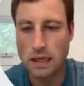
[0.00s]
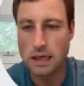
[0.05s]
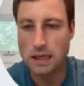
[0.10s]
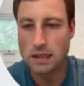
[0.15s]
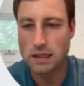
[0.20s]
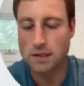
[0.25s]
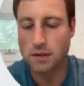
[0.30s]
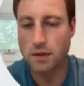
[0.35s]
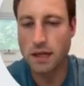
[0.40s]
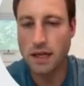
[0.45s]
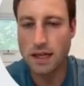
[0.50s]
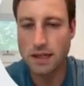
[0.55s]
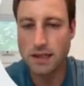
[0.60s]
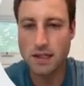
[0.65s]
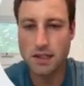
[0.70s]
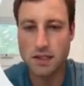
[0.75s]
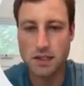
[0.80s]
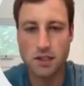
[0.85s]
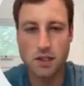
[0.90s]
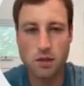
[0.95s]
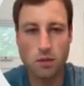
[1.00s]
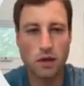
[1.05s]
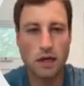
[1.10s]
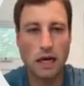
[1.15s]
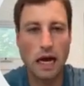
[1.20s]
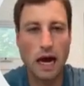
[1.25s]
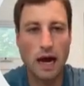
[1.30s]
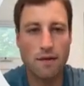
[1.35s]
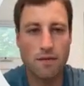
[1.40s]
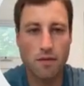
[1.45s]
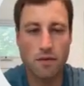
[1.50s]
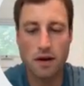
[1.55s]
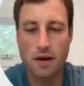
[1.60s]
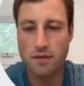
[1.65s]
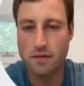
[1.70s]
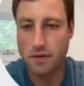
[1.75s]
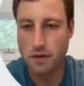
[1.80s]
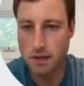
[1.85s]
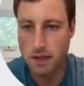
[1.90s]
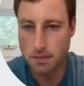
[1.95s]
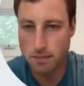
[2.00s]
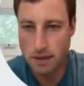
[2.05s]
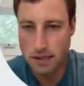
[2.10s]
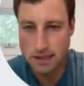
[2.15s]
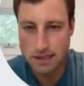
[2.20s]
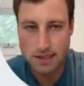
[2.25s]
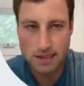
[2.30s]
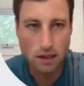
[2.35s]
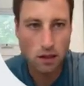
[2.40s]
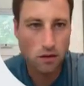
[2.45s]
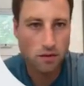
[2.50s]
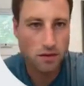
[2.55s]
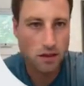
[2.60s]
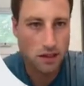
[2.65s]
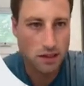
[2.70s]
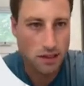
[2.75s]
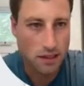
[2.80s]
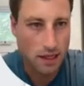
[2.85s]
So in addition to what I've already filled in myself, because